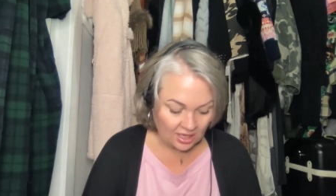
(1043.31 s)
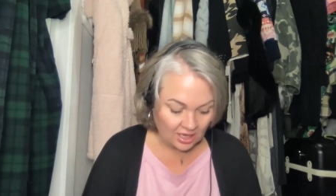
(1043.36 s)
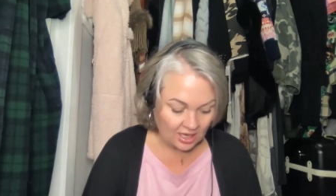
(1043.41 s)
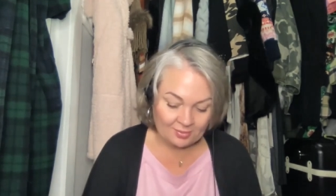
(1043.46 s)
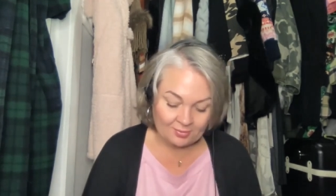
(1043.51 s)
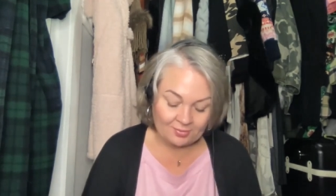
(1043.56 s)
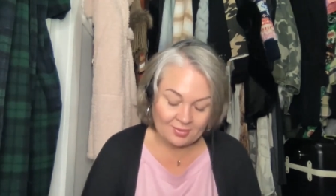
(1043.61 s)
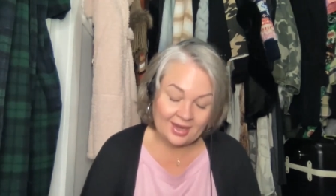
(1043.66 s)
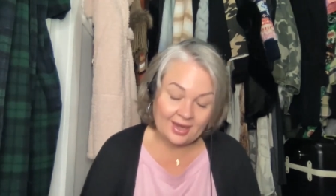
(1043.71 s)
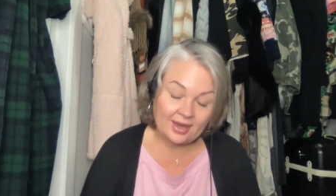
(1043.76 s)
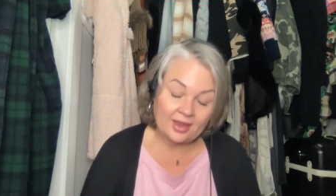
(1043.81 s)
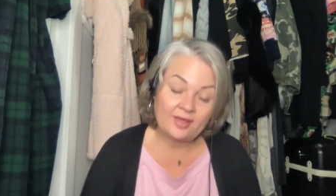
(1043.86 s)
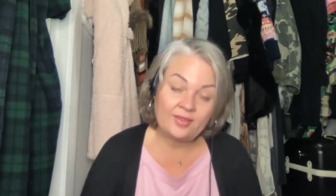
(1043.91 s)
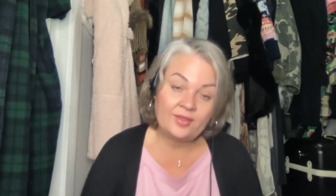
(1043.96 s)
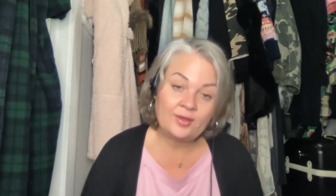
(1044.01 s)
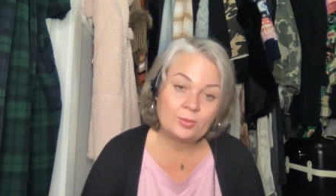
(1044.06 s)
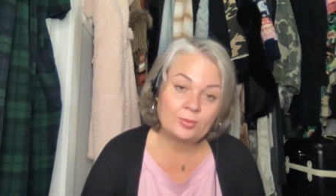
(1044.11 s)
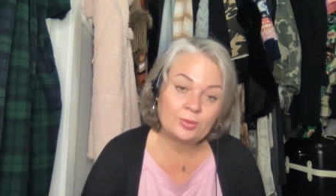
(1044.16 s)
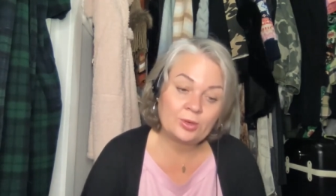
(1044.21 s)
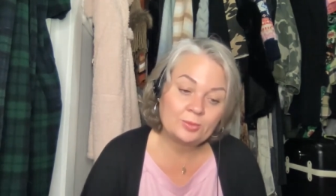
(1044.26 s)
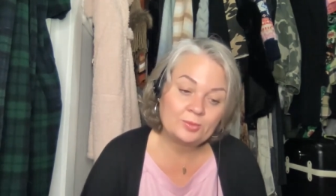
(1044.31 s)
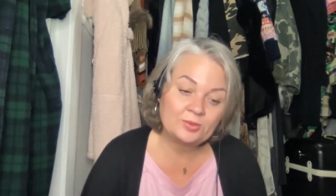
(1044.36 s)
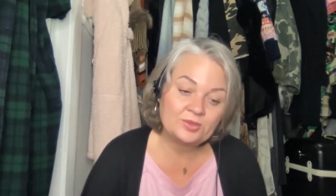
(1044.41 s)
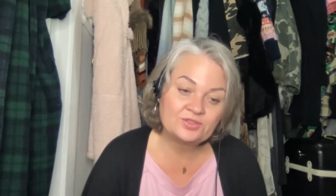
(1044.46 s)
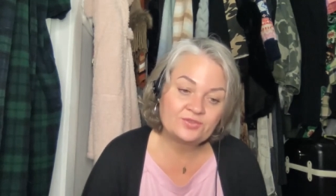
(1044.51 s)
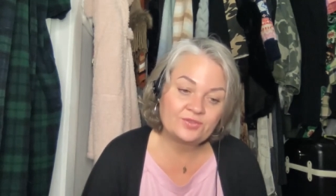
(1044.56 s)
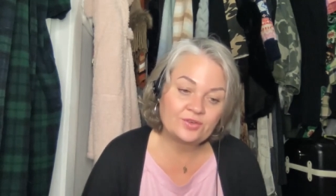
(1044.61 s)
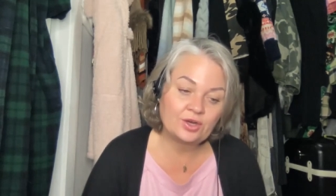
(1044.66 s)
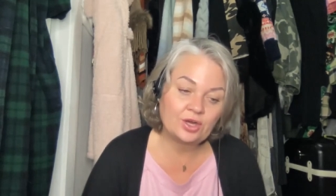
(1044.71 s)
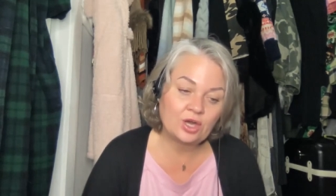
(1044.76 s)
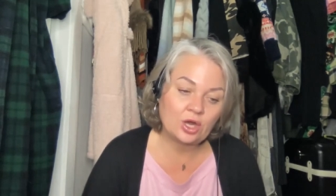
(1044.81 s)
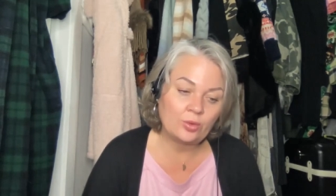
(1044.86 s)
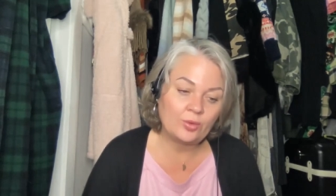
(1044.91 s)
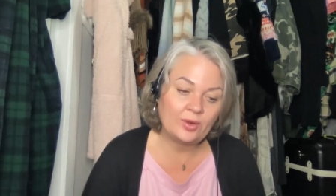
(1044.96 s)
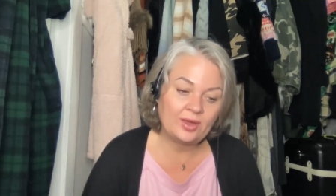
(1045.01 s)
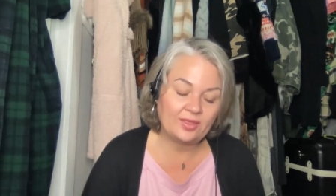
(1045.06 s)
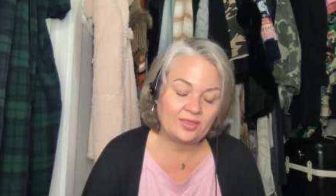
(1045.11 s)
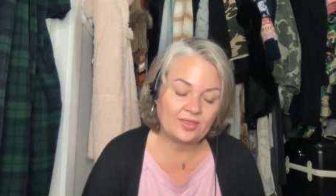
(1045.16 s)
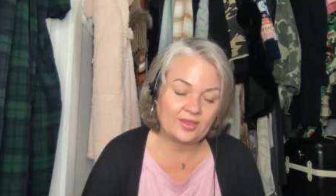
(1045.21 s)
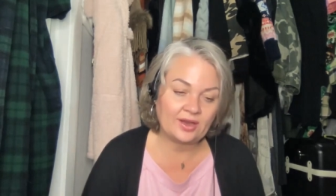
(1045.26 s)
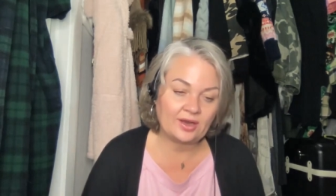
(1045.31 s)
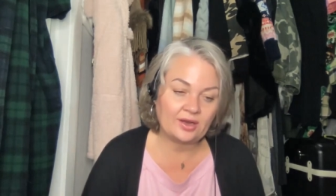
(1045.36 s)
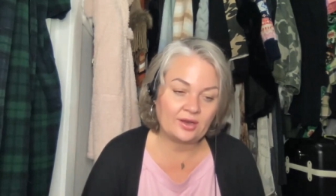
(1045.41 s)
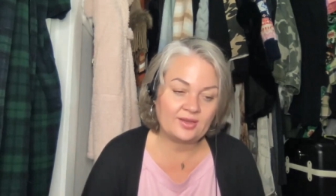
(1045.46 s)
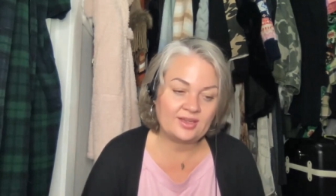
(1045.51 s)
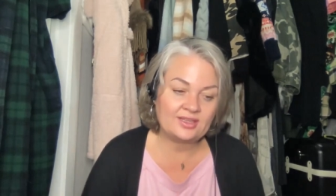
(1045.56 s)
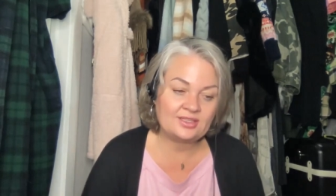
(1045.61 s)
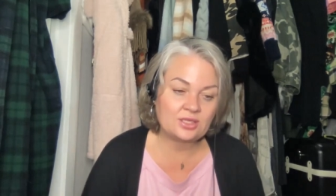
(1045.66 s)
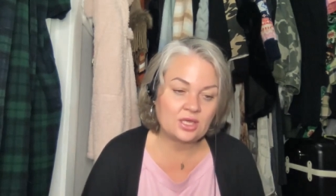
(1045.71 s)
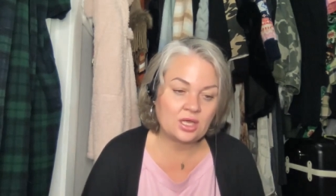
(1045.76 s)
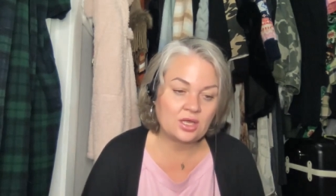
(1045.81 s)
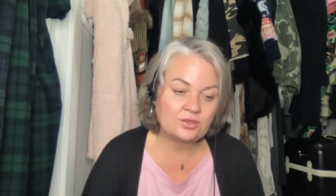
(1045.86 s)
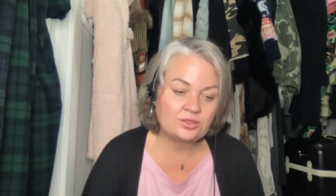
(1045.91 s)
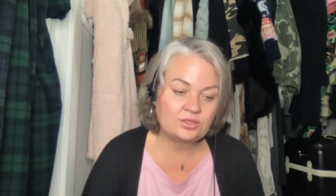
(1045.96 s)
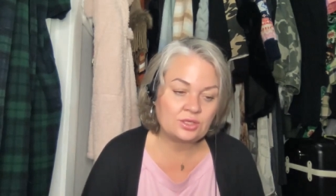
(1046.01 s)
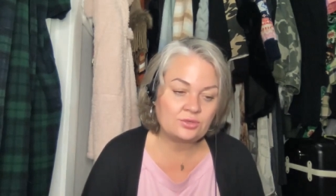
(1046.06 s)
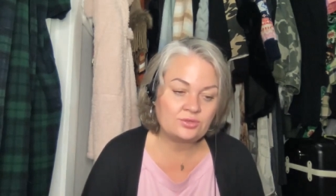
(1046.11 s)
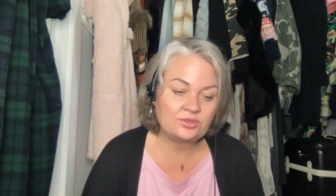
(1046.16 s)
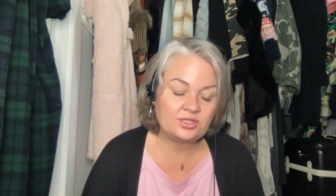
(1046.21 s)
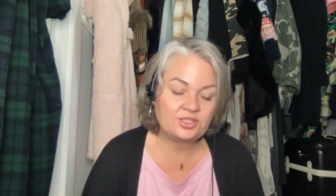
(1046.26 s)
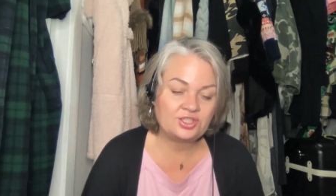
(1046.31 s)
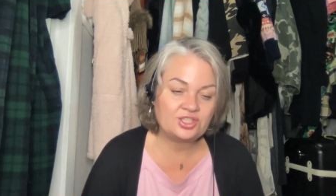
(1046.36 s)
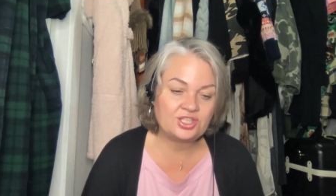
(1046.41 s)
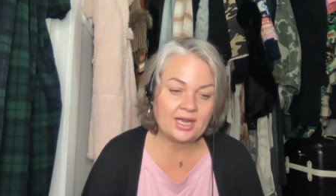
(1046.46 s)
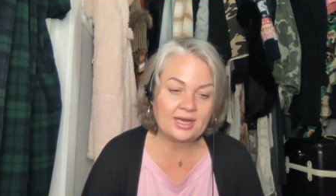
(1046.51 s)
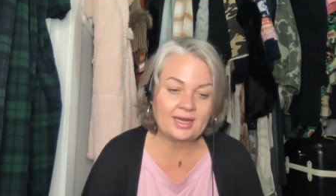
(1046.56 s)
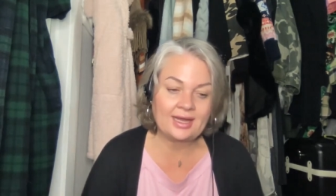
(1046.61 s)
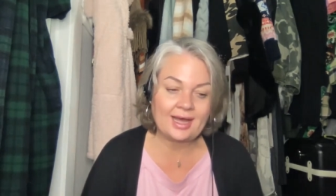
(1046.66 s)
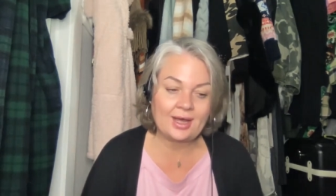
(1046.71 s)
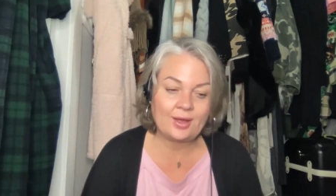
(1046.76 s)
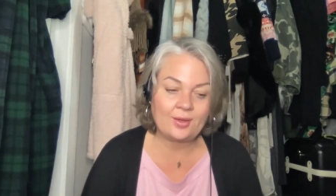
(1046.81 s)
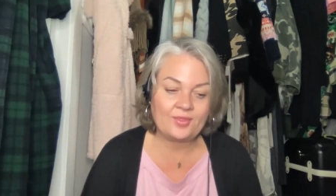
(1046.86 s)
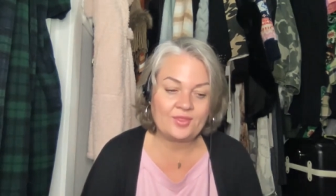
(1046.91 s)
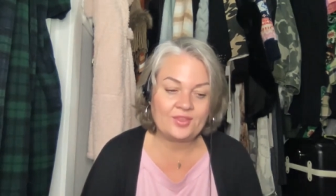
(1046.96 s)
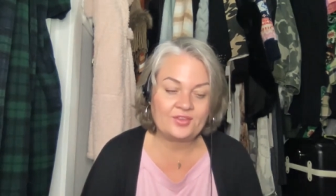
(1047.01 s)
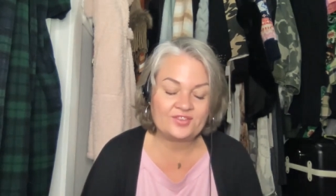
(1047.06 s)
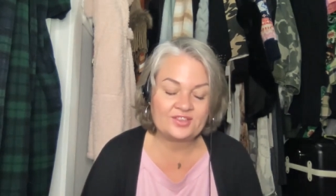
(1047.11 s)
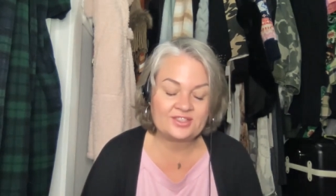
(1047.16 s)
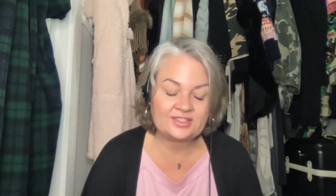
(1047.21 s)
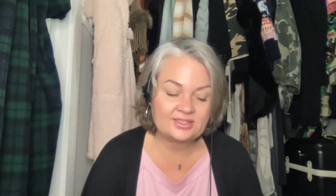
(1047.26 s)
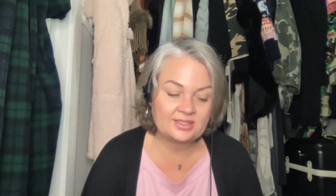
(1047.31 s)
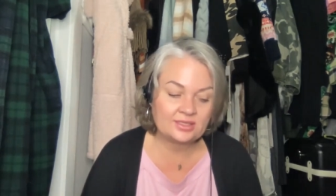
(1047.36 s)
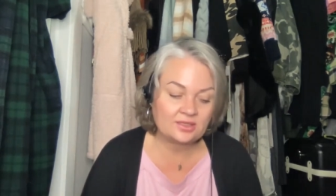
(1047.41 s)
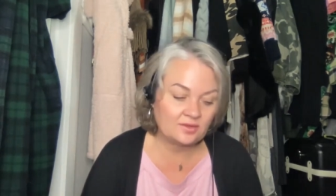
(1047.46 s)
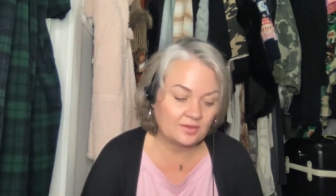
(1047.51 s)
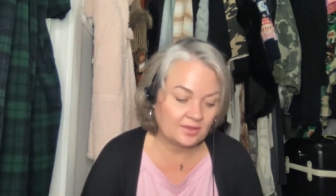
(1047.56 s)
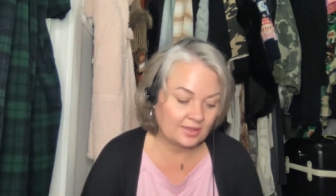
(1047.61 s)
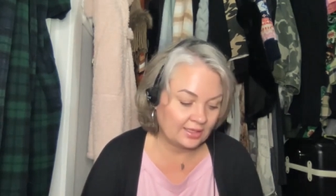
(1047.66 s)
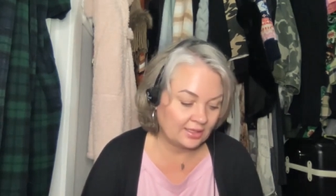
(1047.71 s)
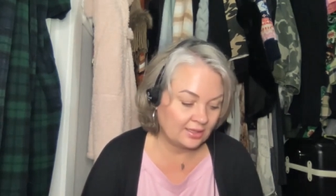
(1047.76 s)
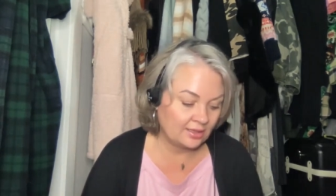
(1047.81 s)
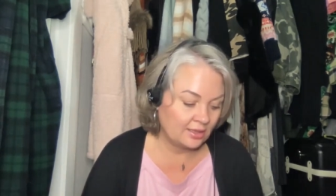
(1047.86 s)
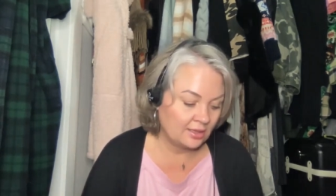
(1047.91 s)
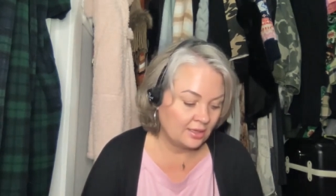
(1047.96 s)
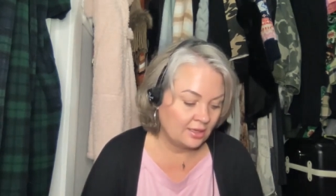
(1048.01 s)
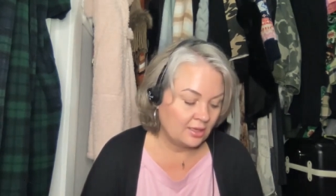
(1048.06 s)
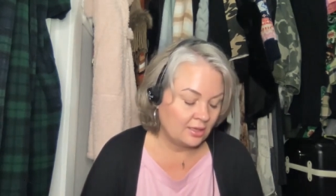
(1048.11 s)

But my other purpose for going there is also to check out the facility